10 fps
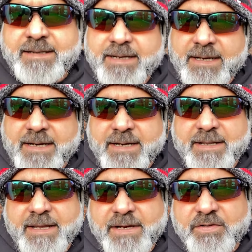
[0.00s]

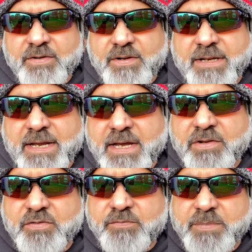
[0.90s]
Uh, thanks to all the
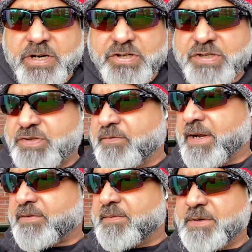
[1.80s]
guys who purchased
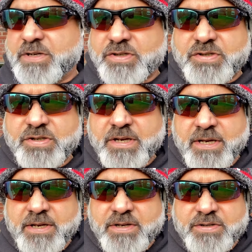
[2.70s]
Rasta merch.
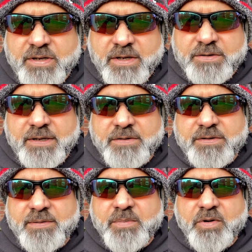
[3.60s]
Shout
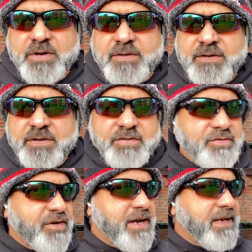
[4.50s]
out to the boys in
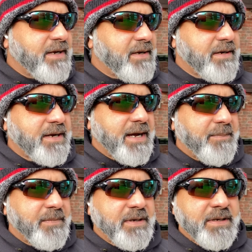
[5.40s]
Australia,
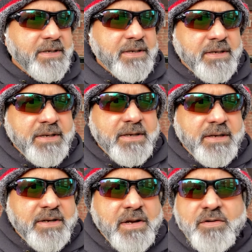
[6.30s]
Cam,
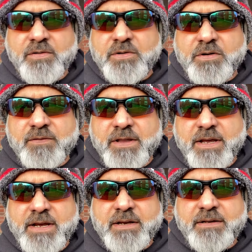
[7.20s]
and the crew over
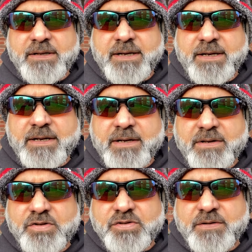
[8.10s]
there. Uh,
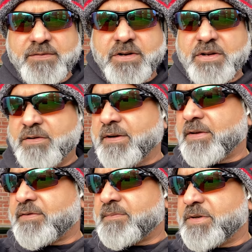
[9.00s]
you should have got your
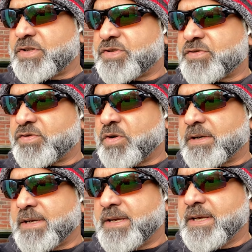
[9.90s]
Rasta merch
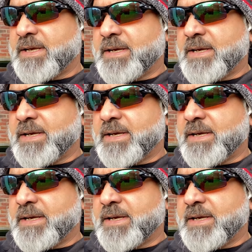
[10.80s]
shortly.